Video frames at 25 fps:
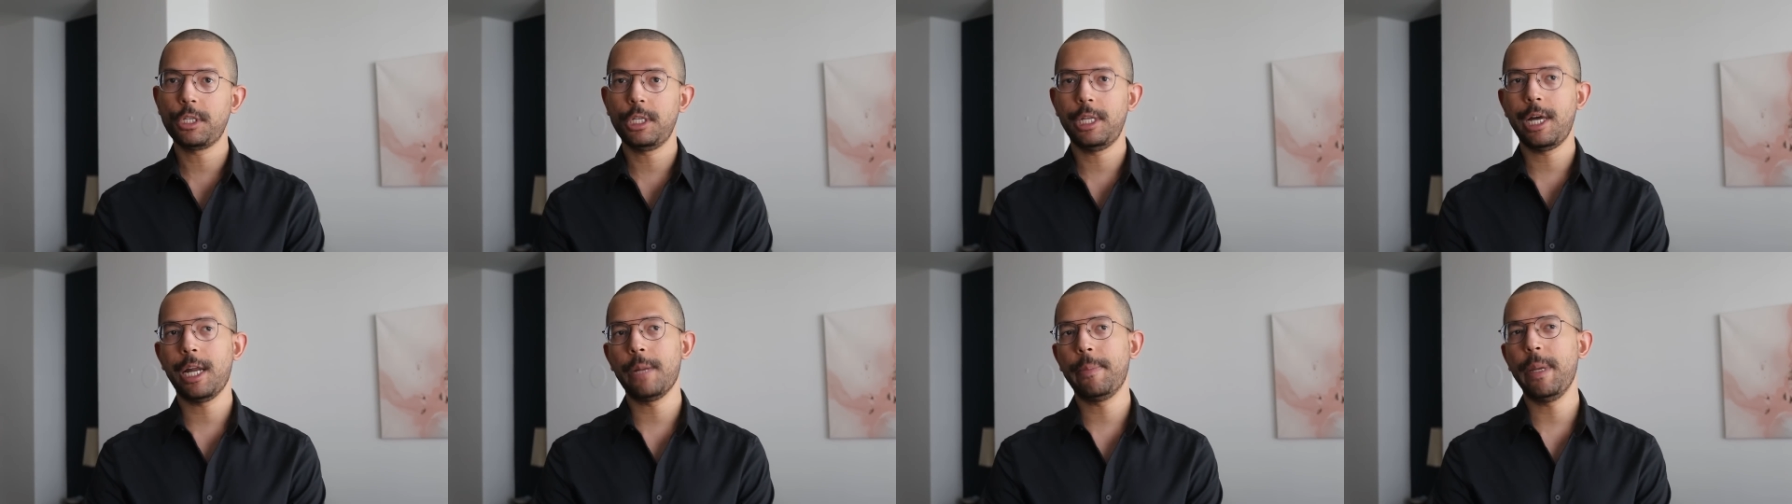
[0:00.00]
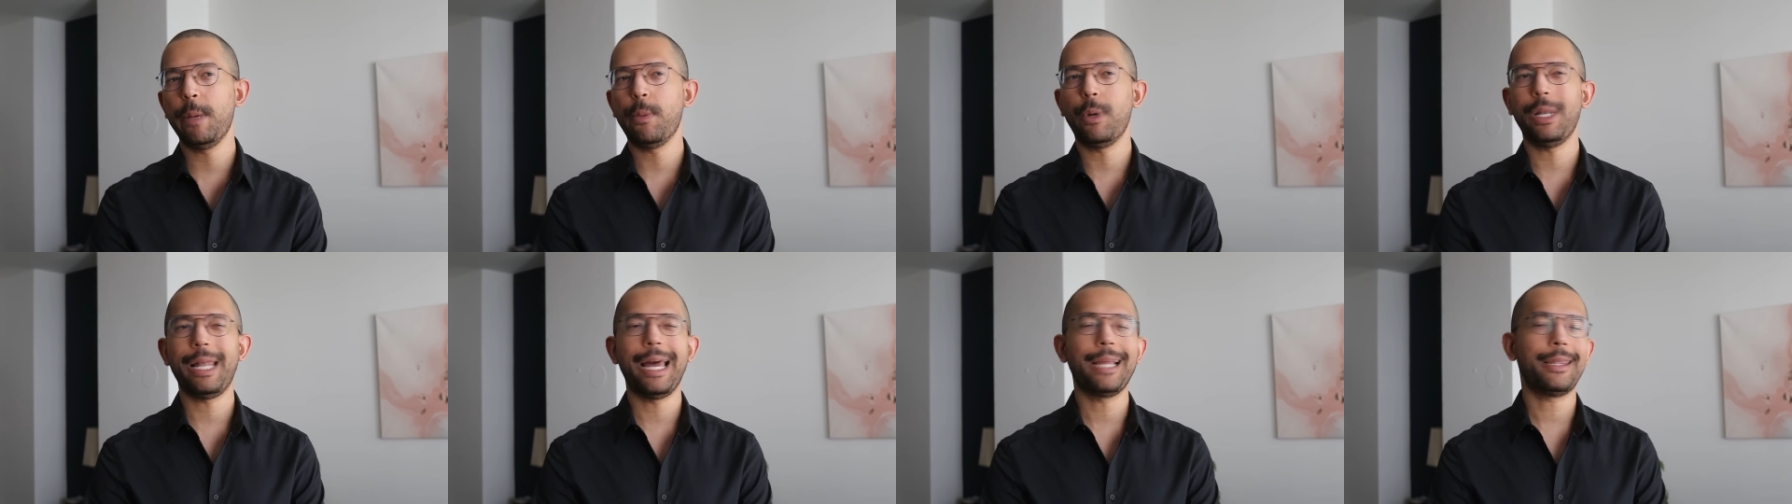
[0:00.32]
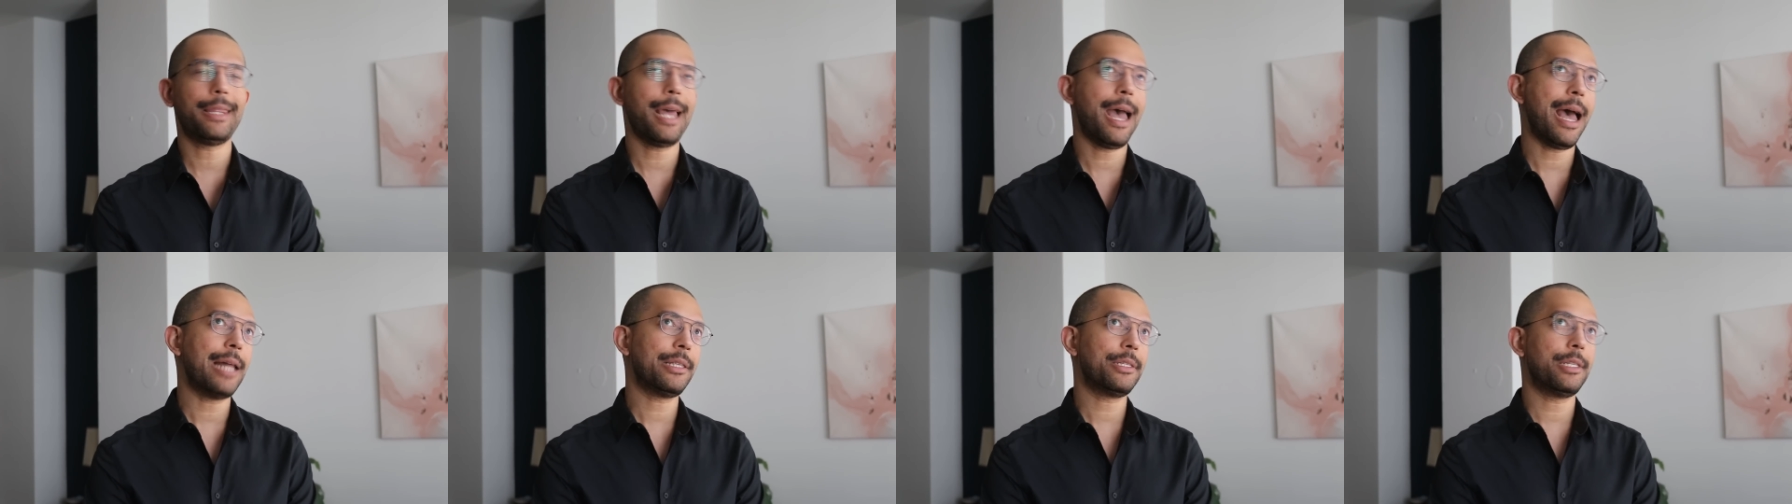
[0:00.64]
And a lot of people are like,
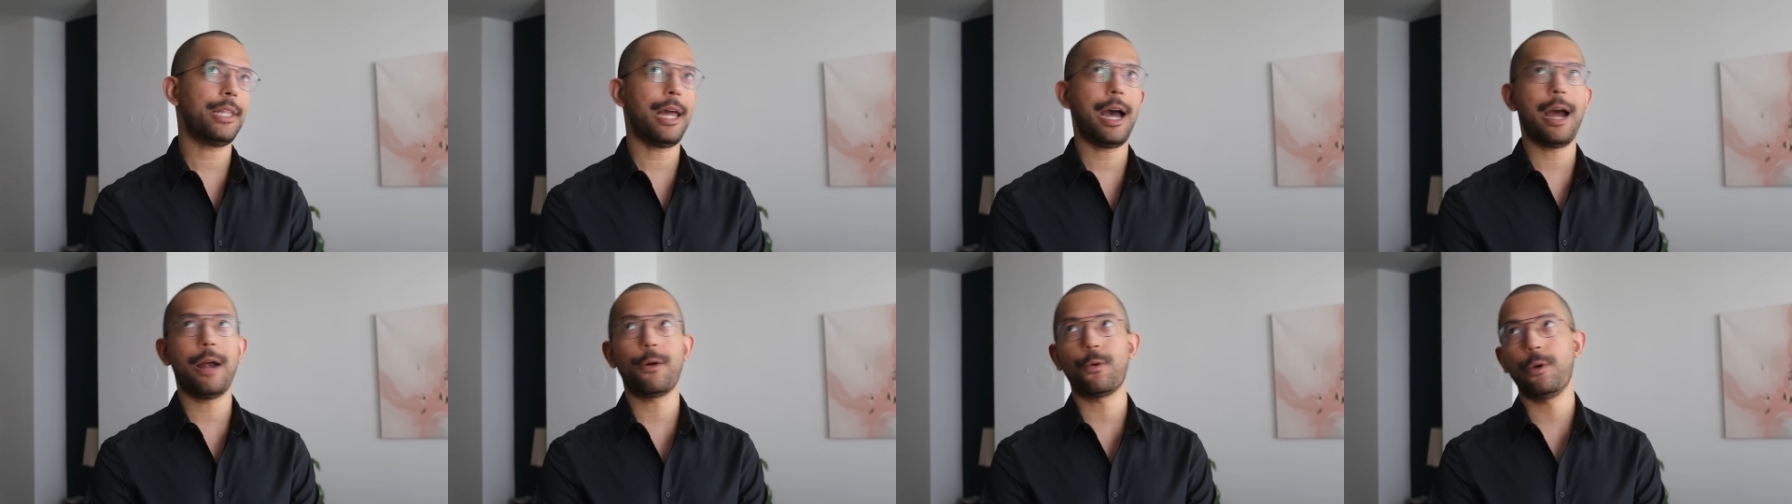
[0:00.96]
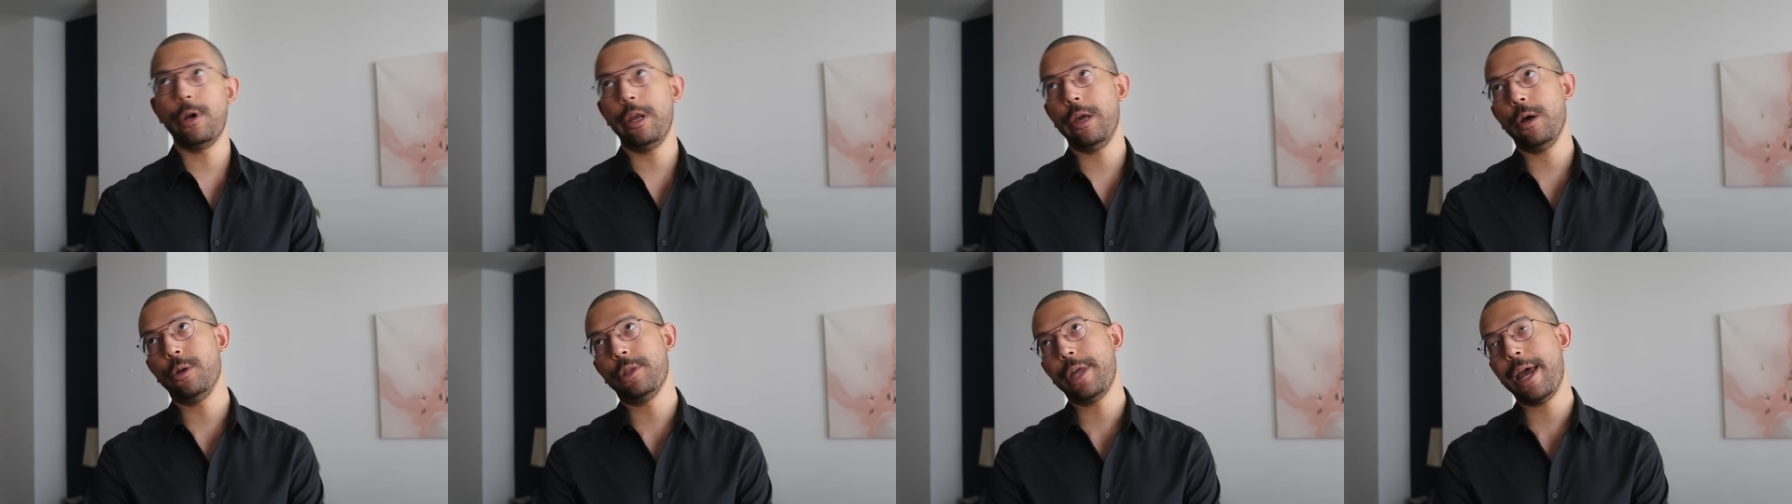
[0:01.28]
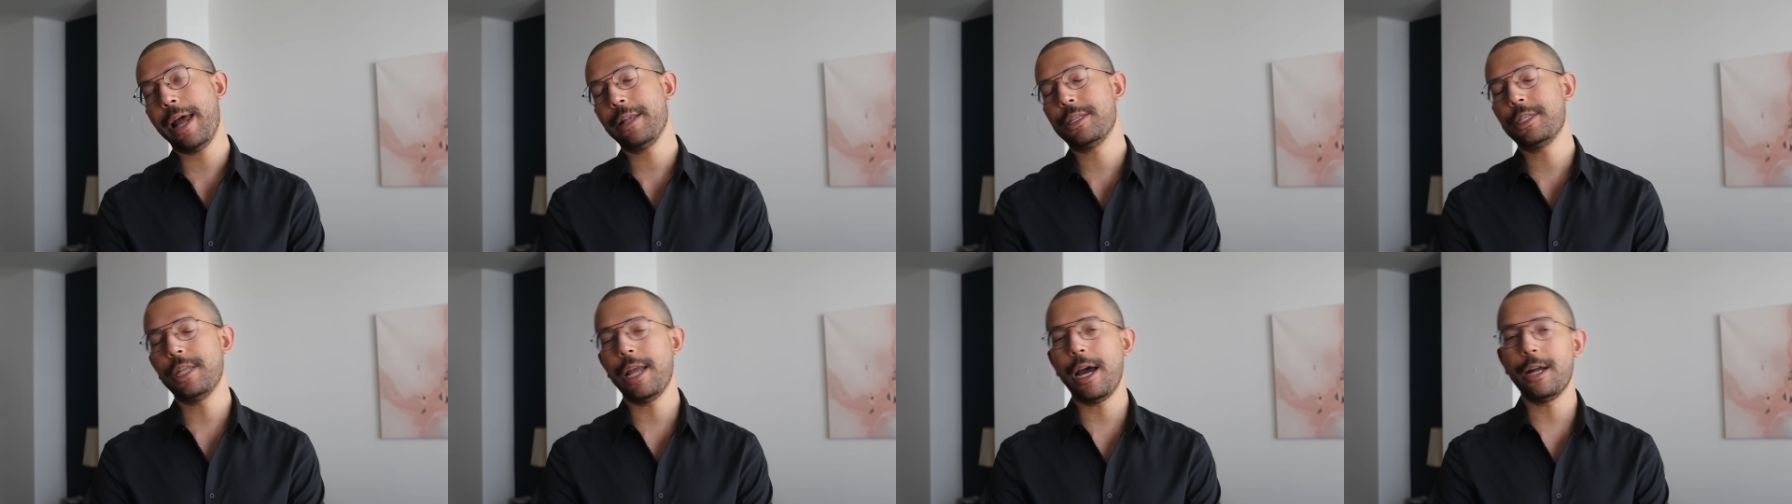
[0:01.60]
that's not real.
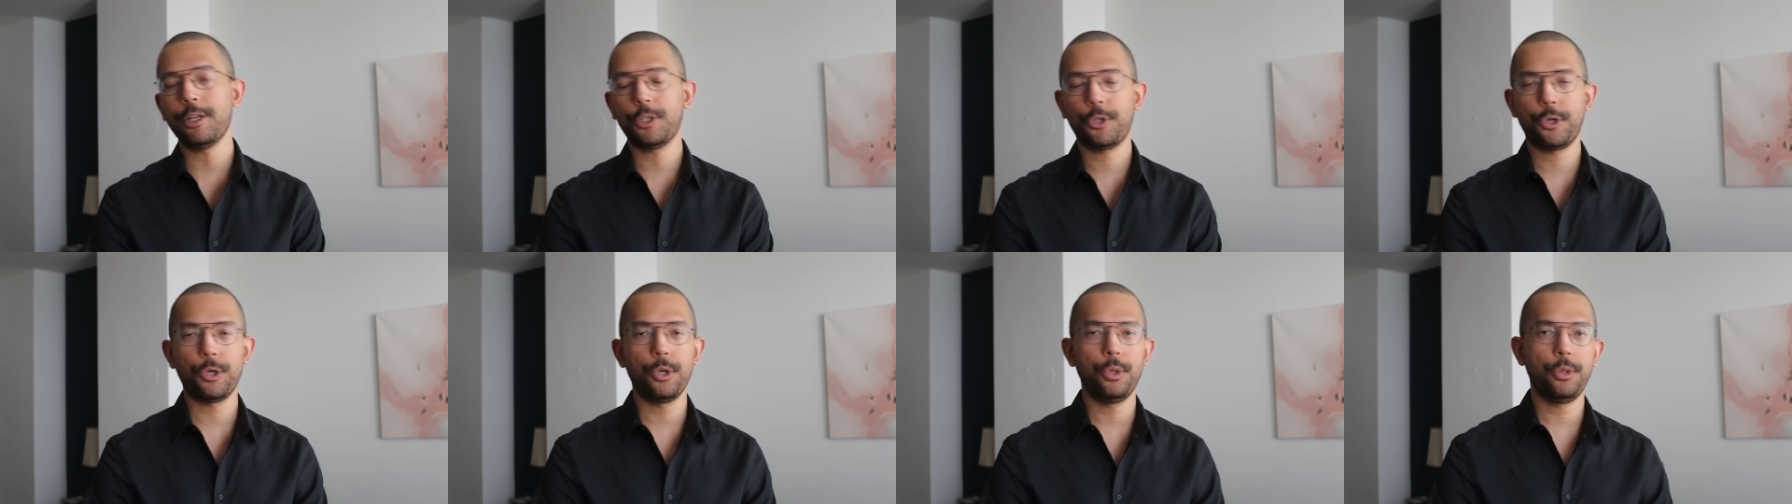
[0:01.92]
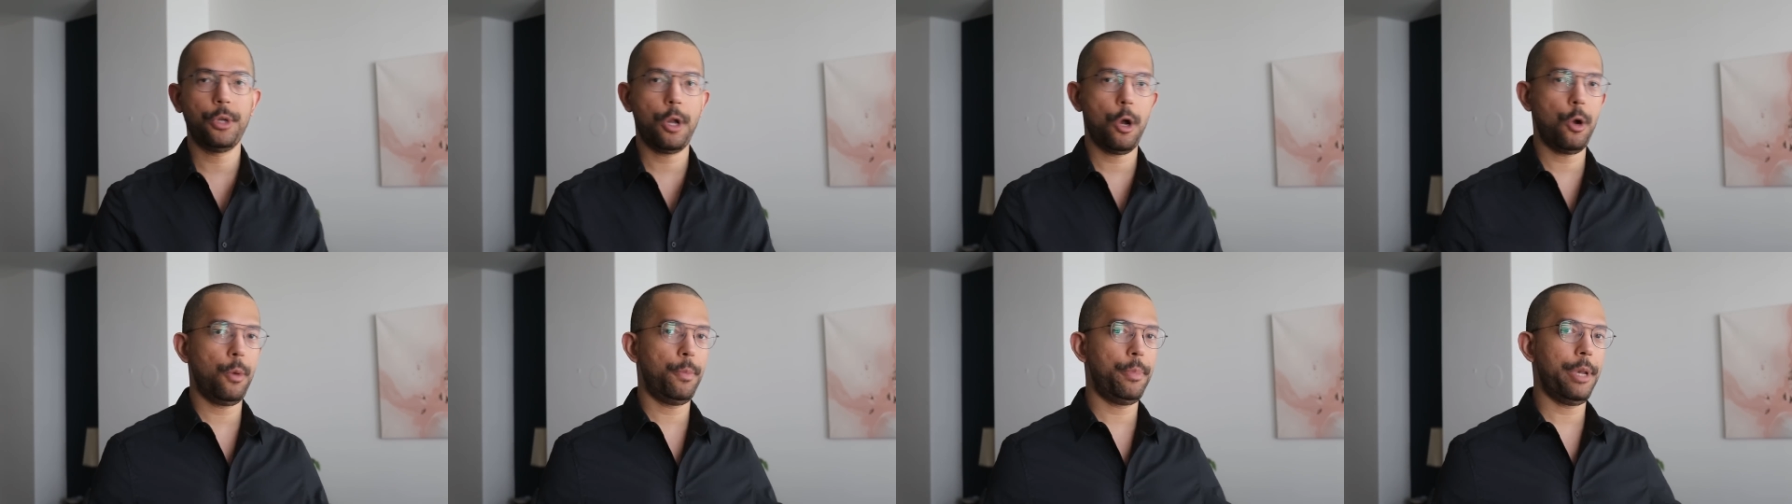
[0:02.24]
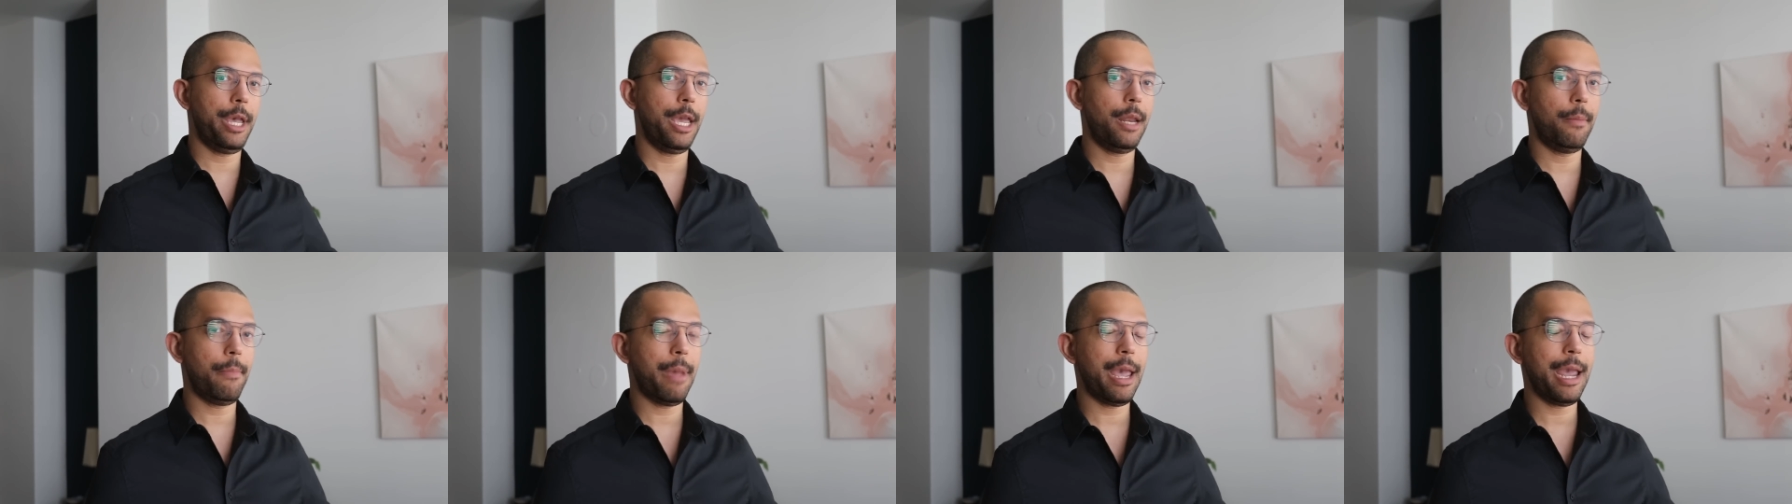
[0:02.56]
That's not true. Nope,
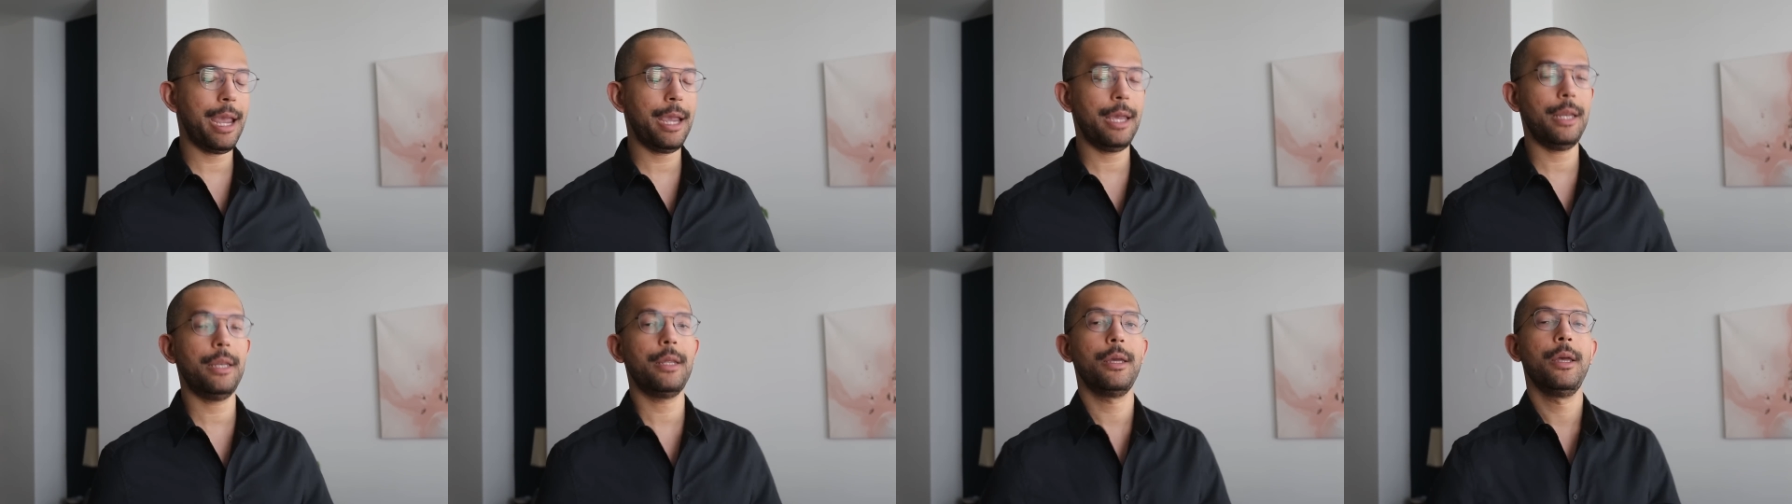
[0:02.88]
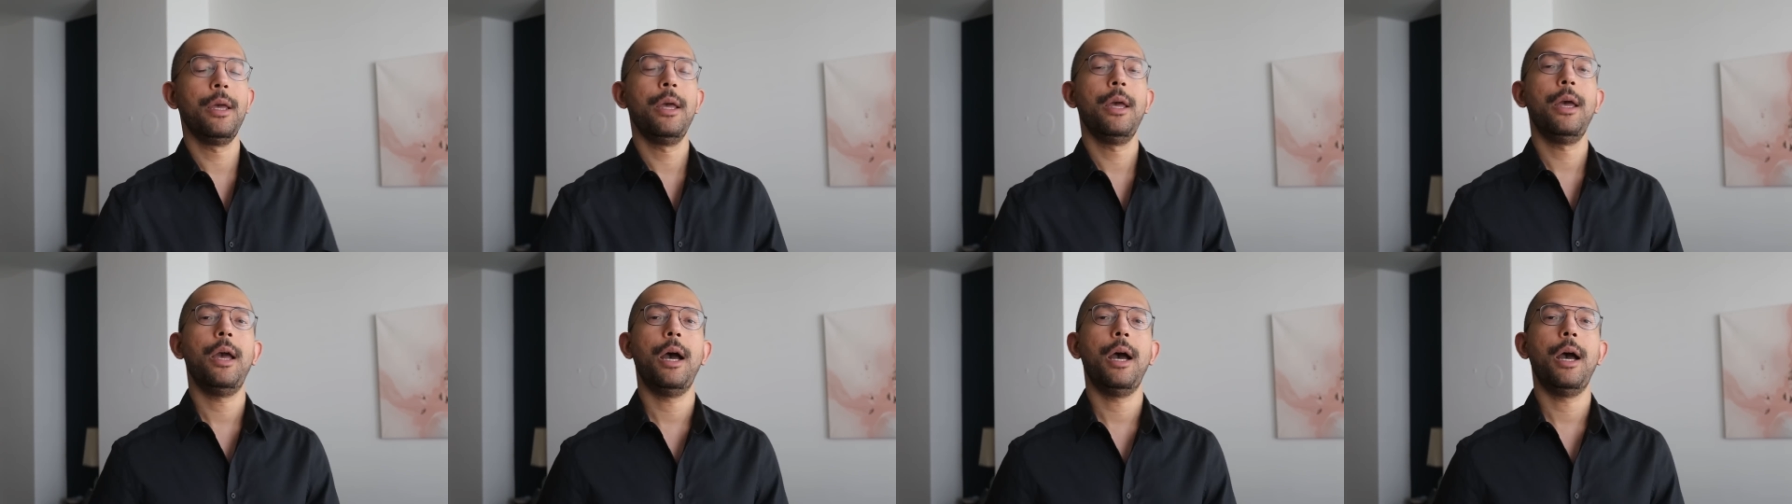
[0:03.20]
it made